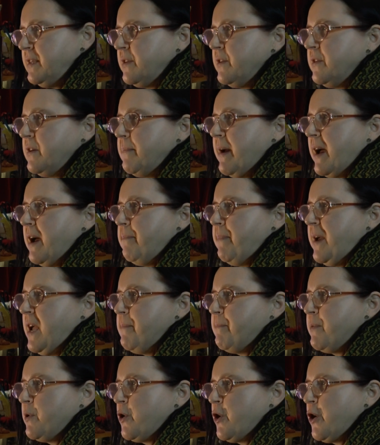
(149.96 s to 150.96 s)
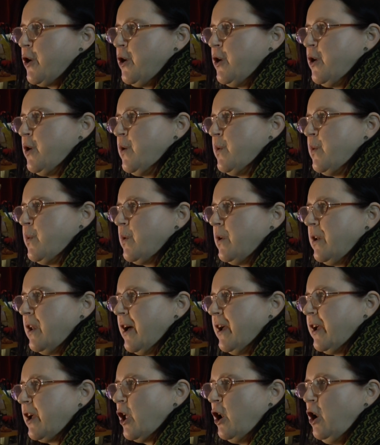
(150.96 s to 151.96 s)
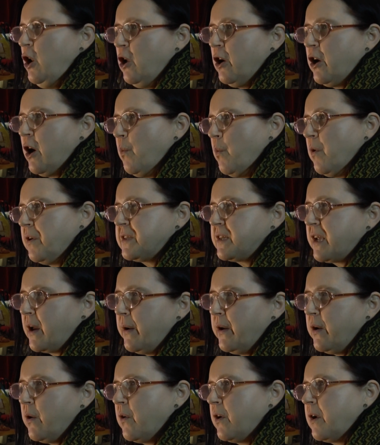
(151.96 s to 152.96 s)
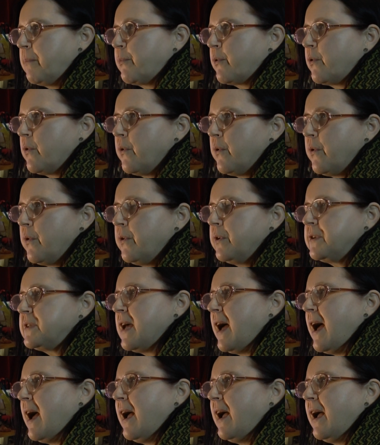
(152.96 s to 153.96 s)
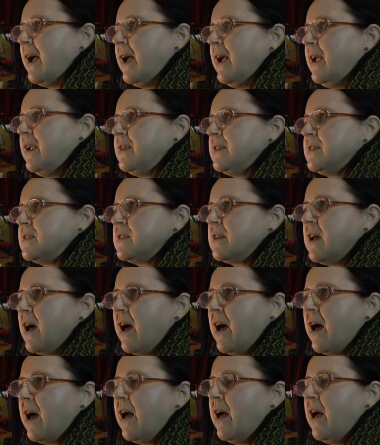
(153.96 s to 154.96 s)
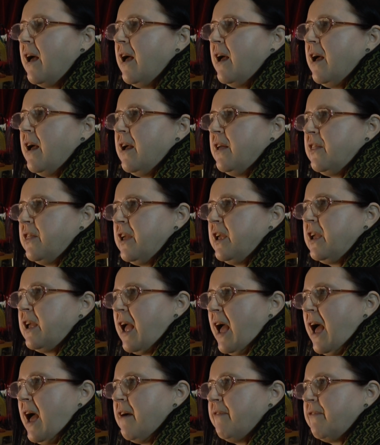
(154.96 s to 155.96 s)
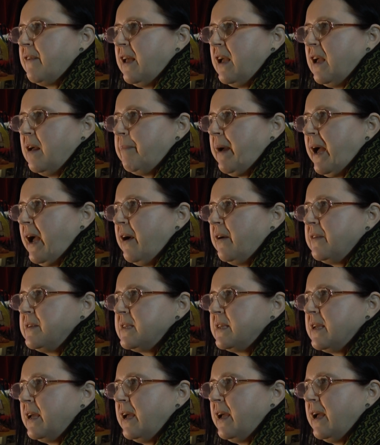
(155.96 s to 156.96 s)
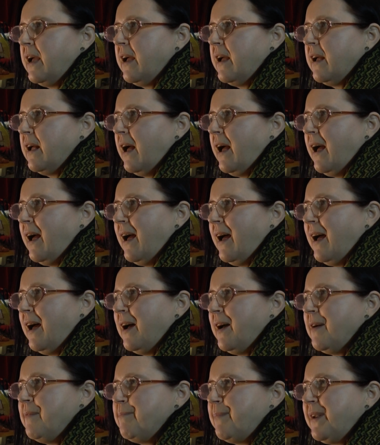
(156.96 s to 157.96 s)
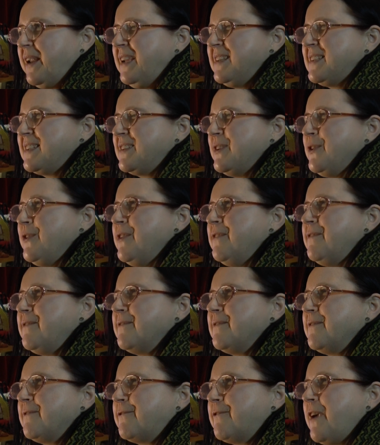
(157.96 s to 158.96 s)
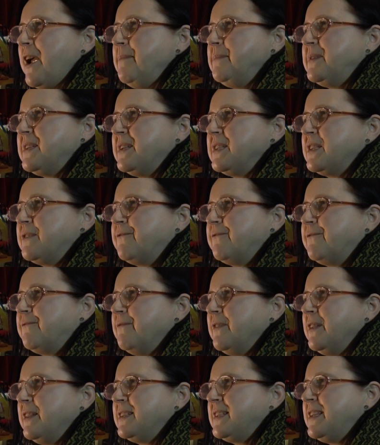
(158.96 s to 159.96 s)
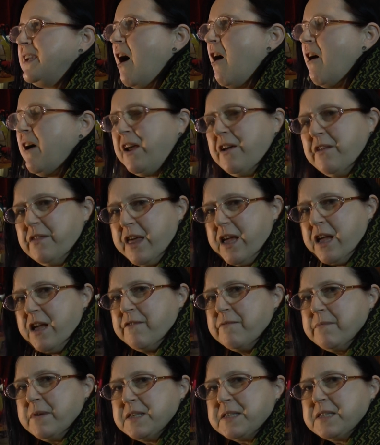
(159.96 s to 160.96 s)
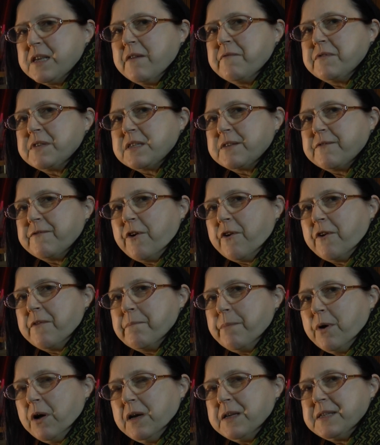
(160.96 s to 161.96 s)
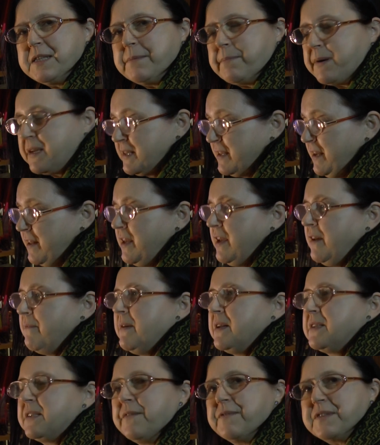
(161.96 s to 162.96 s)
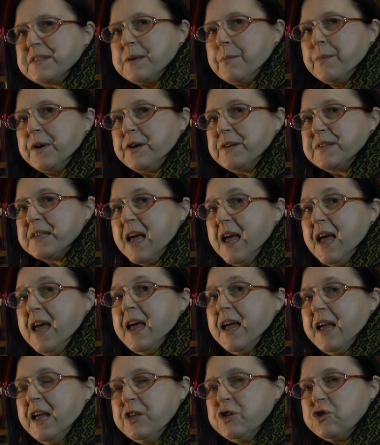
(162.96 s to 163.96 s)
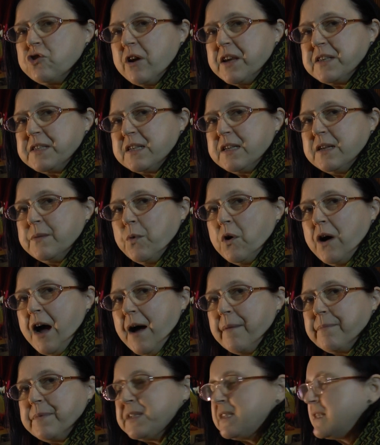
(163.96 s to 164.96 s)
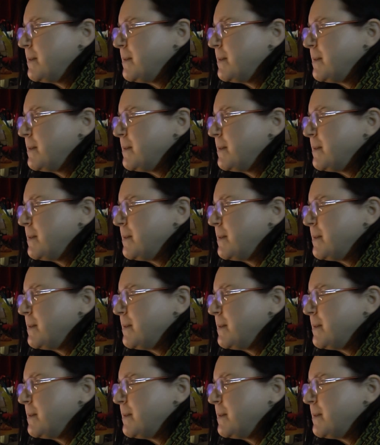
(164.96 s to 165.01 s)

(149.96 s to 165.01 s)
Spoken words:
talking about people who look at what's going on abroad and think carefully about it, but he sort of frames it as, I don't think of myself as a foreign policy person. I think of myself as someone who's interested in what happens